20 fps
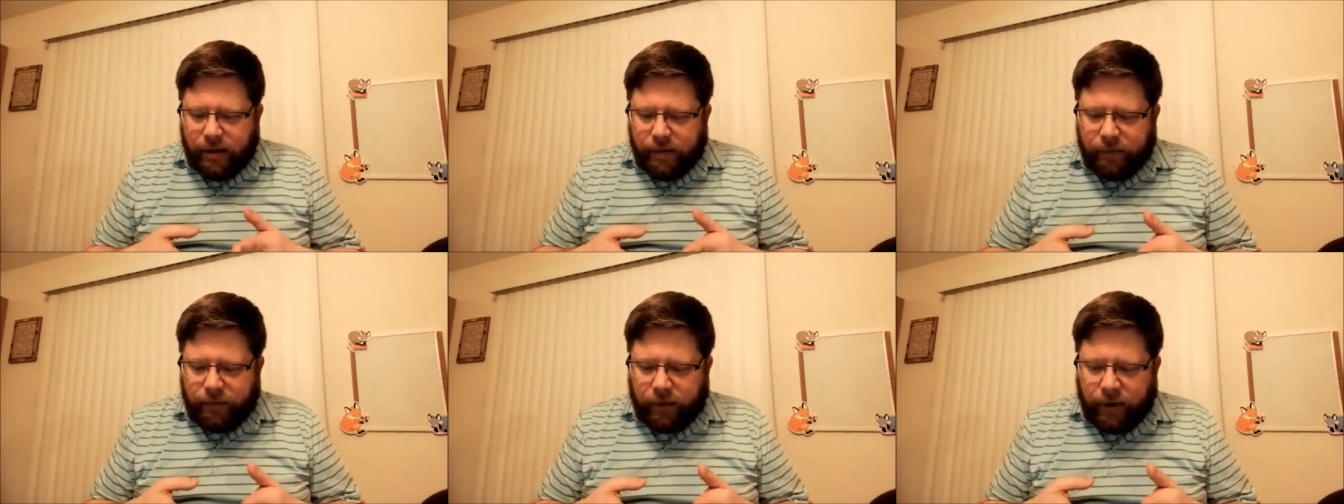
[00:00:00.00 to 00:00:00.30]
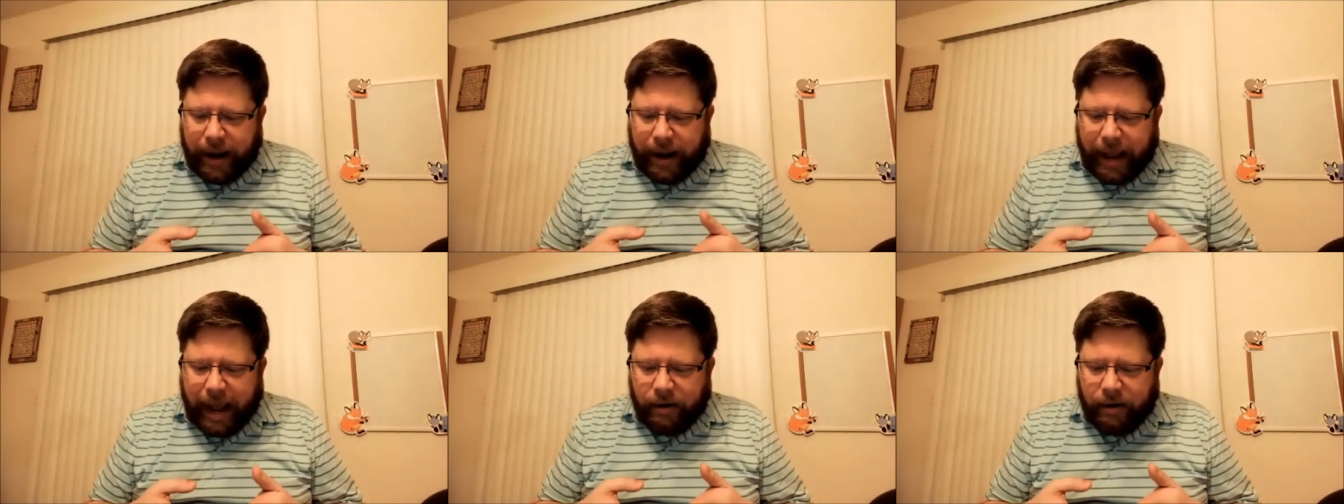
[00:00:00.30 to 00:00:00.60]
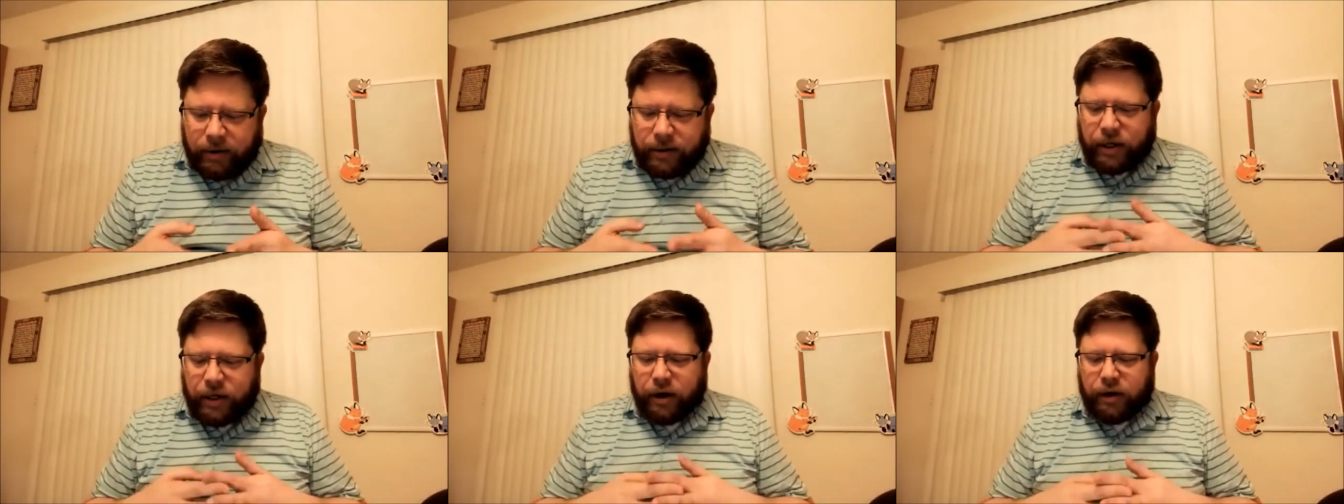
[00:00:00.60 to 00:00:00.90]
For
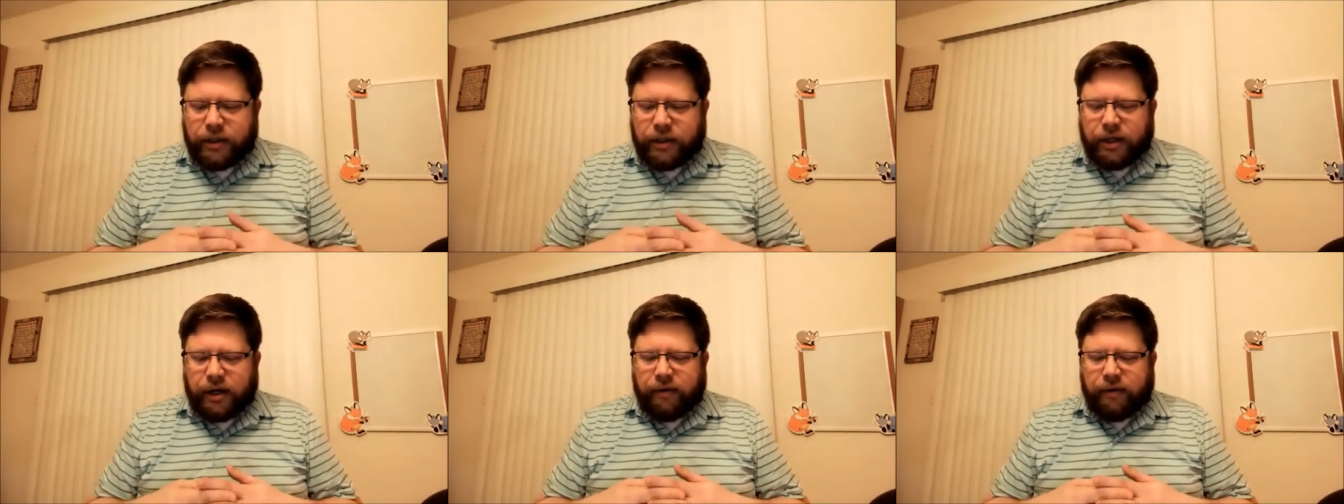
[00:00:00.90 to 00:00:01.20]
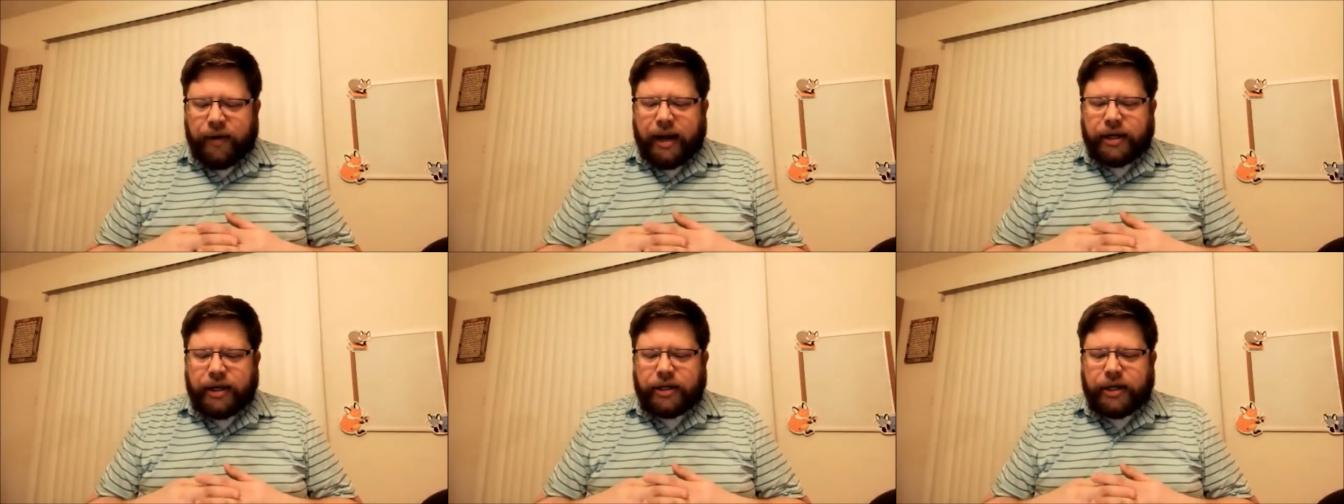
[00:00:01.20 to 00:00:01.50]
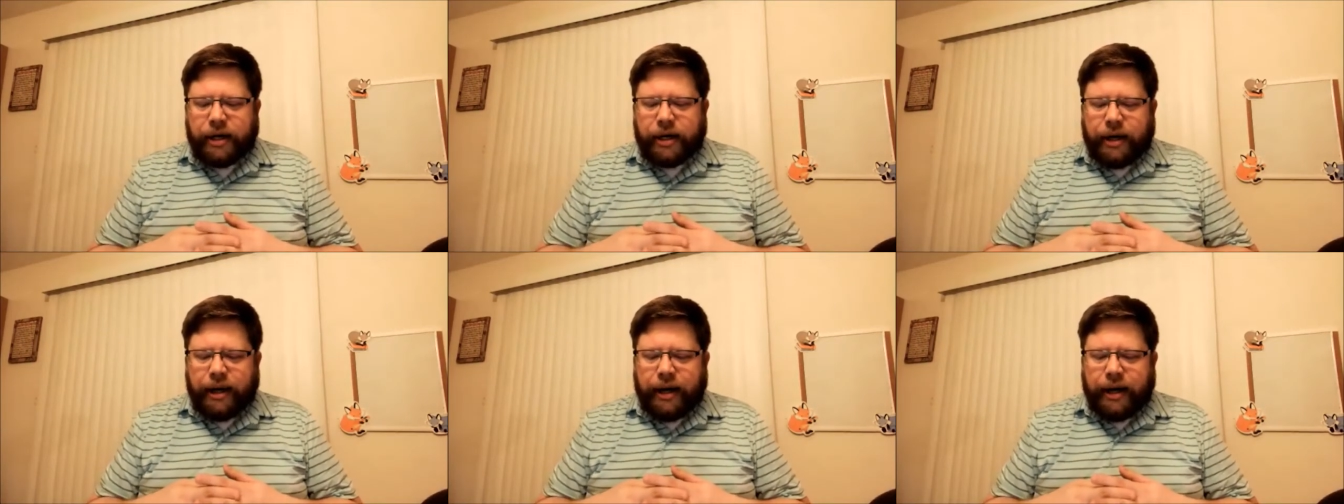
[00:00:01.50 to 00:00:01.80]
now is our
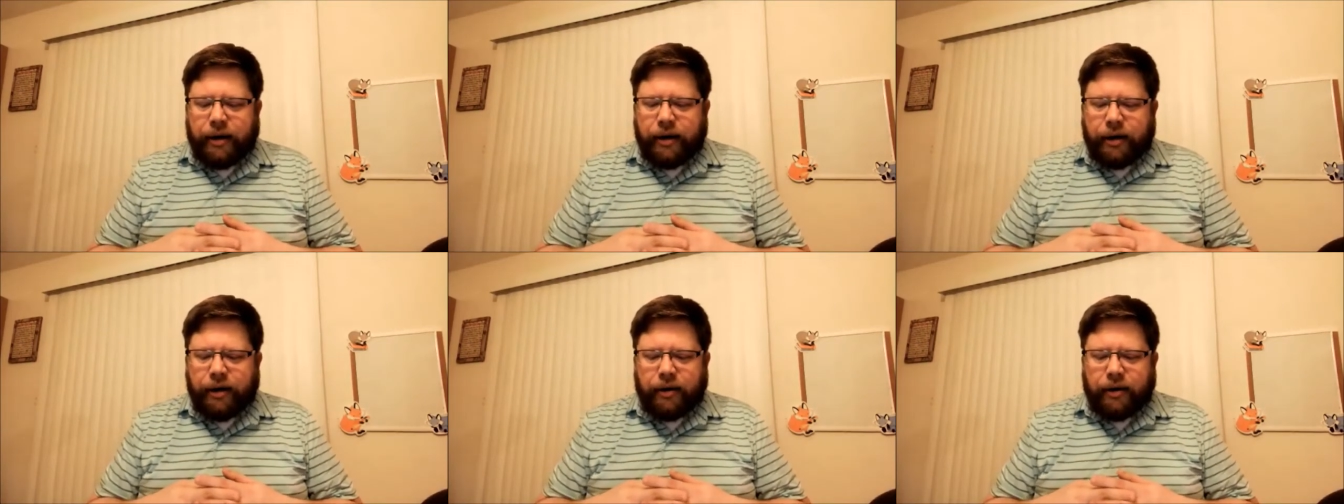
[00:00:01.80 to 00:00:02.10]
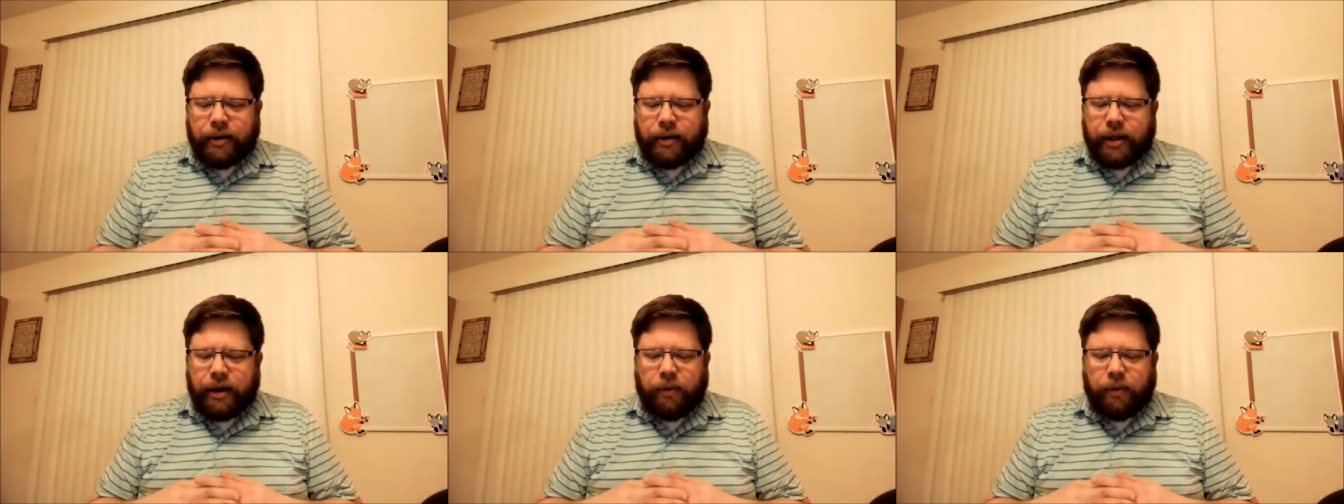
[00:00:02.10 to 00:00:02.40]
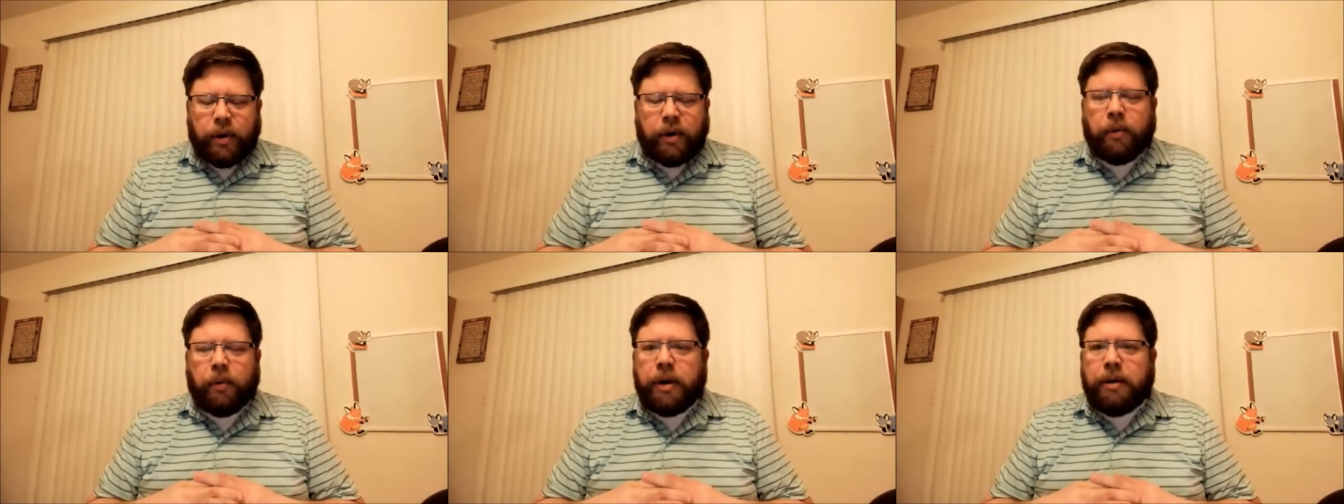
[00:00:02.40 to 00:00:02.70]
salvation nearer than
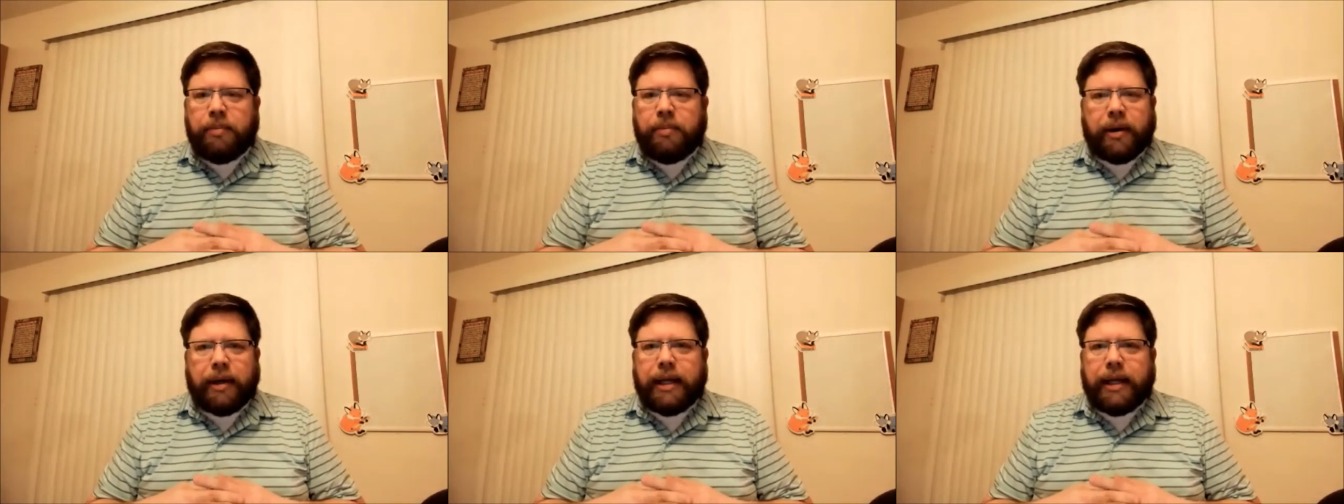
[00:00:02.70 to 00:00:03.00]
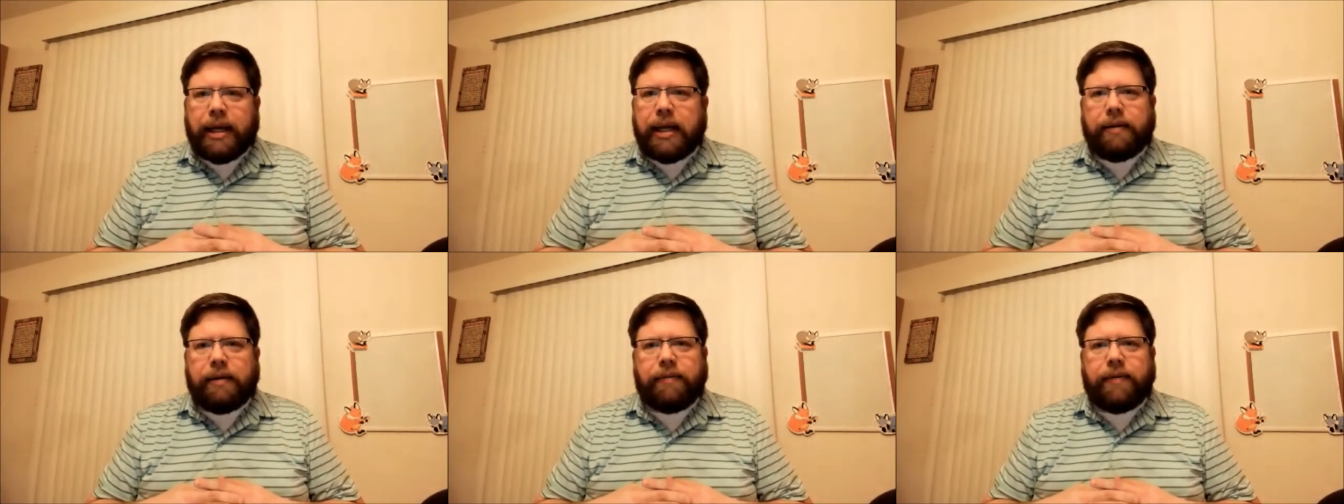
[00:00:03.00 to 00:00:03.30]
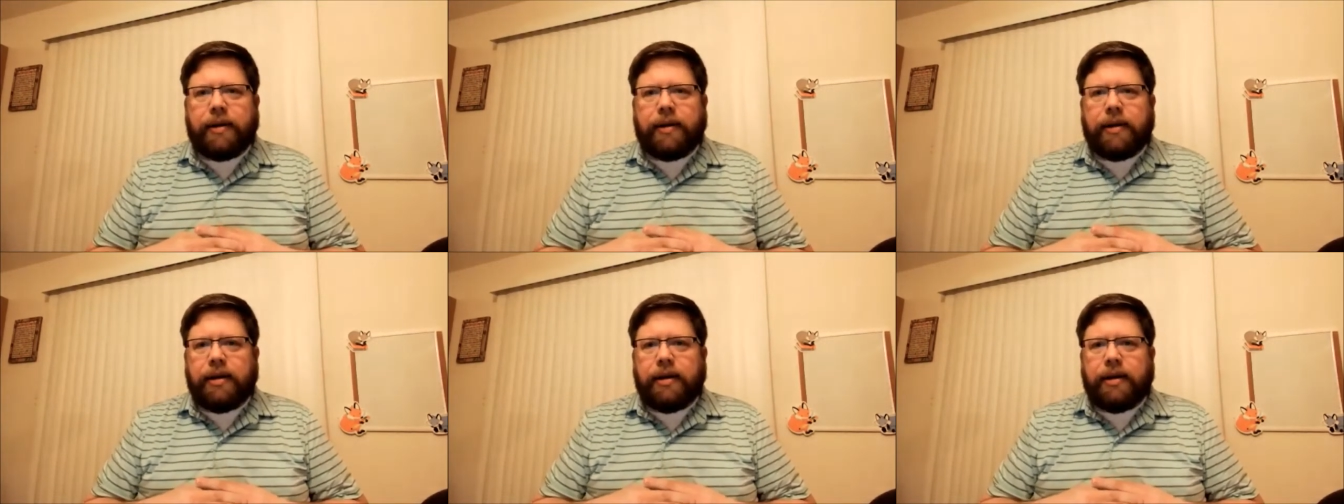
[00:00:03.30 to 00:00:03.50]
when we believed?